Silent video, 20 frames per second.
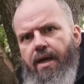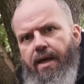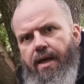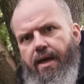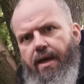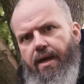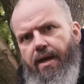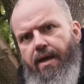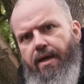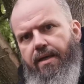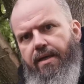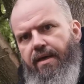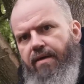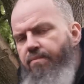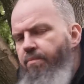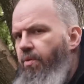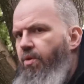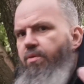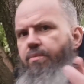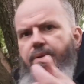and I
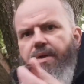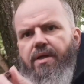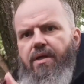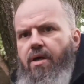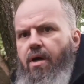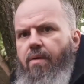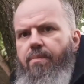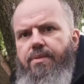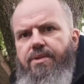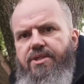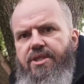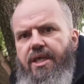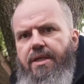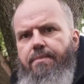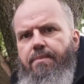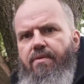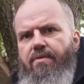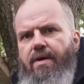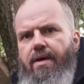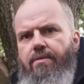put a bit of copper
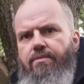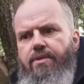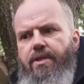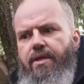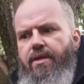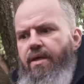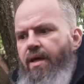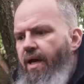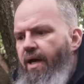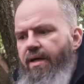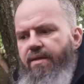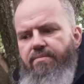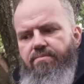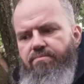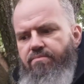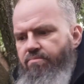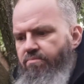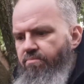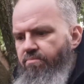tape around it, and